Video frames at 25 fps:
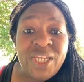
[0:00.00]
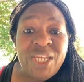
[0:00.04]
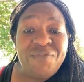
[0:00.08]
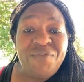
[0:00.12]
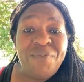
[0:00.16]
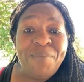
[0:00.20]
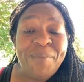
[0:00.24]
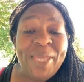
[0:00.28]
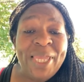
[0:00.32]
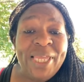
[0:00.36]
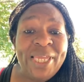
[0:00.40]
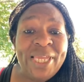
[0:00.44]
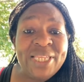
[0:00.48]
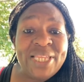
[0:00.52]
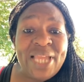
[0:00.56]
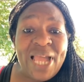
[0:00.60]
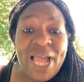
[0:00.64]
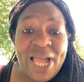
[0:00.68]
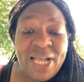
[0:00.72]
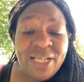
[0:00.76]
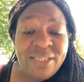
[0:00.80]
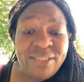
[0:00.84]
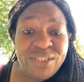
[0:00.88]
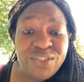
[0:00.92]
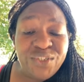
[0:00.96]
if him can get
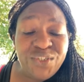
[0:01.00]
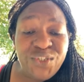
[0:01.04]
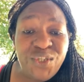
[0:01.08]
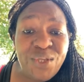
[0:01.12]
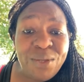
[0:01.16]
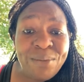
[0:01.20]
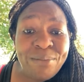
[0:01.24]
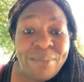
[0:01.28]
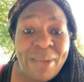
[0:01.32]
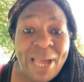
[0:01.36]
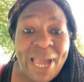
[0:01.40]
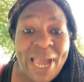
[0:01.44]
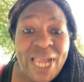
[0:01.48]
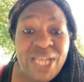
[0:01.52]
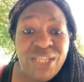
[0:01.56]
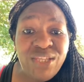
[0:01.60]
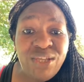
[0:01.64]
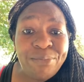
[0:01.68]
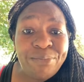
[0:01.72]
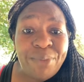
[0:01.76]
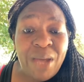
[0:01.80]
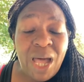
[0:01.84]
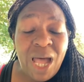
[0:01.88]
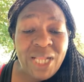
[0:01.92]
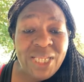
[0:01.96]
access to your mind,
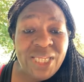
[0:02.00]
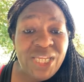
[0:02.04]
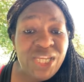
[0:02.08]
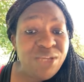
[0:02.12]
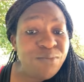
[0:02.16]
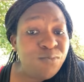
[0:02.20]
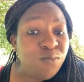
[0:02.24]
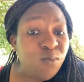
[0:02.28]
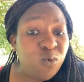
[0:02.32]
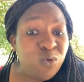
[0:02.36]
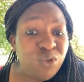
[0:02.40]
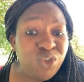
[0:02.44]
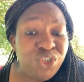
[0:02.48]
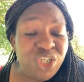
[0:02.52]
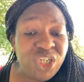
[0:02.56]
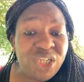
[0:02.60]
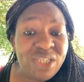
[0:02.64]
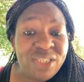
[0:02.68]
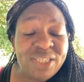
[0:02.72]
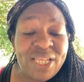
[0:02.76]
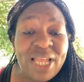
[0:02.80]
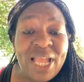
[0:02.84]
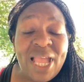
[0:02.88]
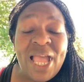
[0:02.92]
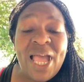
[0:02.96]
your body, your
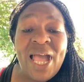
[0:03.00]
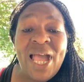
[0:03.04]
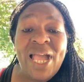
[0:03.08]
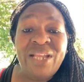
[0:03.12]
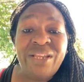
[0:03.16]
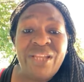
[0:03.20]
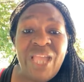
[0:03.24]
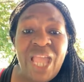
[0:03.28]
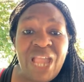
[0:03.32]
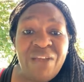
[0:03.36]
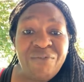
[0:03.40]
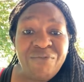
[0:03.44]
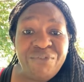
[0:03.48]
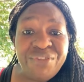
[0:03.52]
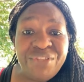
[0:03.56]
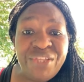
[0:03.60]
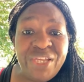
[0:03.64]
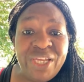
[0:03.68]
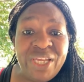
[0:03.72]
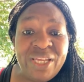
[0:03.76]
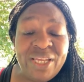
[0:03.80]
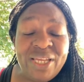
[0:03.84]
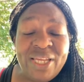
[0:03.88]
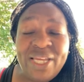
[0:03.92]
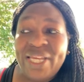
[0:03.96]
emotion, and
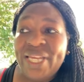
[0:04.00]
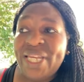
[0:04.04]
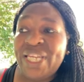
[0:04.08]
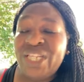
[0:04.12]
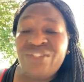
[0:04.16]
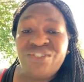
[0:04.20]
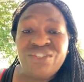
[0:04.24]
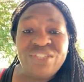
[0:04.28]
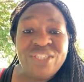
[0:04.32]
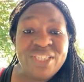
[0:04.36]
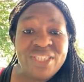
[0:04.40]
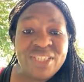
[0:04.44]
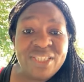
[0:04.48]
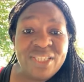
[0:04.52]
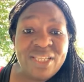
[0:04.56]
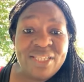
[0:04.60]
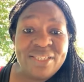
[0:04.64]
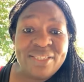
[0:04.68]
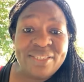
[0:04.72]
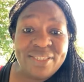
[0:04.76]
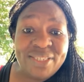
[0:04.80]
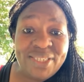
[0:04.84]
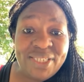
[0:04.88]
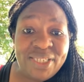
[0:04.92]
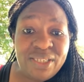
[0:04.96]
everything, he
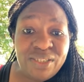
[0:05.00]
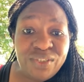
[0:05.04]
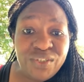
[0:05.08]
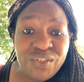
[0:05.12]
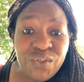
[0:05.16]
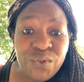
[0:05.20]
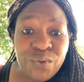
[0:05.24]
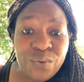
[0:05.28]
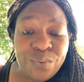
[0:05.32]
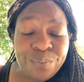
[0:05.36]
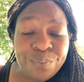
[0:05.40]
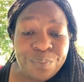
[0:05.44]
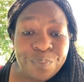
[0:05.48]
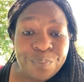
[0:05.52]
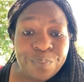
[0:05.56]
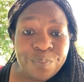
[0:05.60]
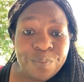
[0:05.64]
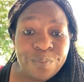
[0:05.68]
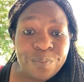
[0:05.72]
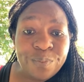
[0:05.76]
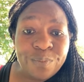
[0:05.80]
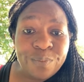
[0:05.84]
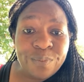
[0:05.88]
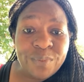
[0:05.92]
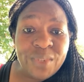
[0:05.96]
just steals you,
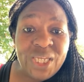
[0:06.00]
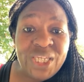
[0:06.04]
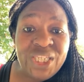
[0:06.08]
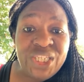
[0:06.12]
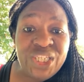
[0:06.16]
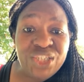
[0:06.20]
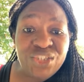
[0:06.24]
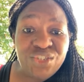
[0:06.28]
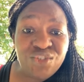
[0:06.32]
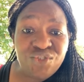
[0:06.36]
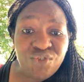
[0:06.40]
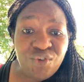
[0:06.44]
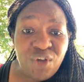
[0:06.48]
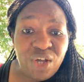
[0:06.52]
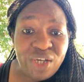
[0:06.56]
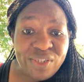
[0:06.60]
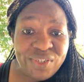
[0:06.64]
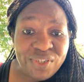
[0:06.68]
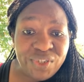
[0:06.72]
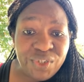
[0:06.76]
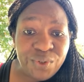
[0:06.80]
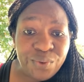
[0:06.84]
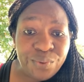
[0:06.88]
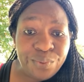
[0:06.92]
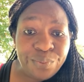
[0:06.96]

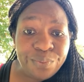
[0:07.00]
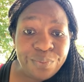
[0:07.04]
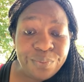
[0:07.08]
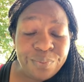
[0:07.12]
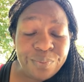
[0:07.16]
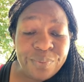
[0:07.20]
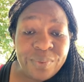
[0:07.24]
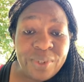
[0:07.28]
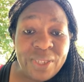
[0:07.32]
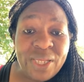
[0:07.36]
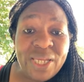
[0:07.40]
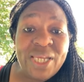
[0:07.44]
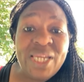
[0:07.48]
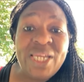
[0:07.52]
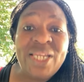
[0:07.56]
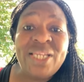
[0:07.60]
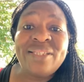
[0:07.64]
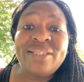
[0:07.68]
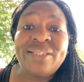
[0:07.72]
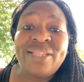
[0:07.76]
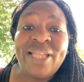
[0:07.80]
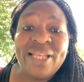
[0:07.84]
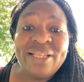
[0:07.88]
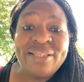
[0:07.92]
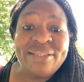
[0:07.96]
destroys you.
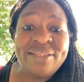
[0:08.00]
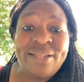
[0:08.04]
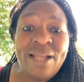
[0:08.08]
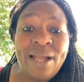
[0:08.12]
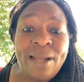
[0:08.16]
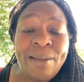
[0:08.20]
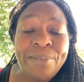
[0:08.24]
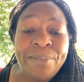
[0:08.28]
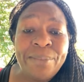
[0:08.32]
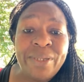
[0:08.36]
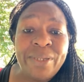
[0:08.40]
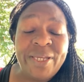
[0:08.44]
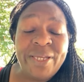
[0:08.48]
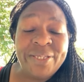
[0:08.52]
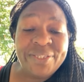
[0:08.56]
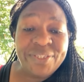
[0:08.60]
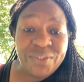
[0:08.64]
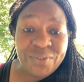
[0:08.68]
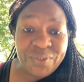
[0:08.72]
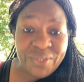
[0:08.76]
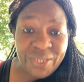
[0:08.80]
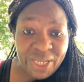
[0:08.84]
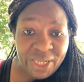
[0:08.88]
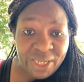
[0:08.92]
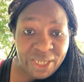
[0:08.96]
His next stop
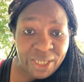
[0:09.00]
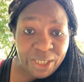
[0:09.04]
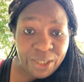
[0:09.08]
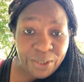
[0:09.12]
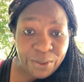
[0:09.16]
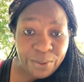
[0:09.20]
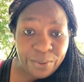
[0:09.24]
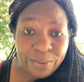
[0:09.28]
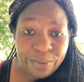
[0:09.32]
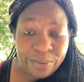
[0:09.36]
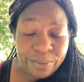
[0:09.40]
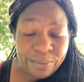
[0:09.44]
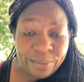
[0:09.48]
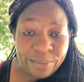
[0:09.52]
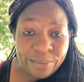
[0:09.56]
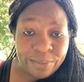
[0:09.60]
is to killing you.